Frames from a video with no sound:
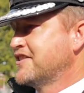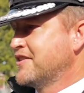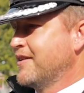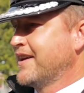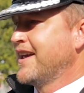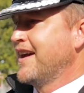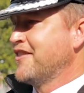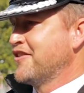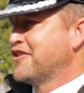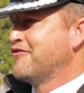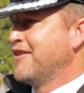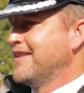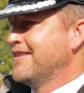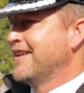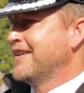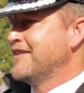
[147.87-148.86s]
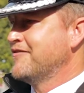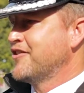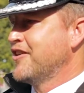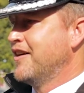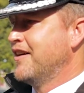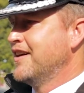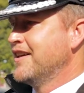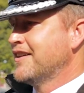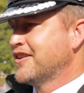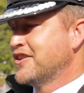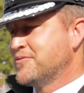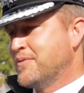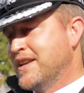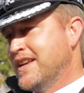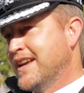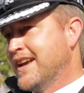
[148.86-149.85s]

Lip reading: So I get the grin that you've got, because when you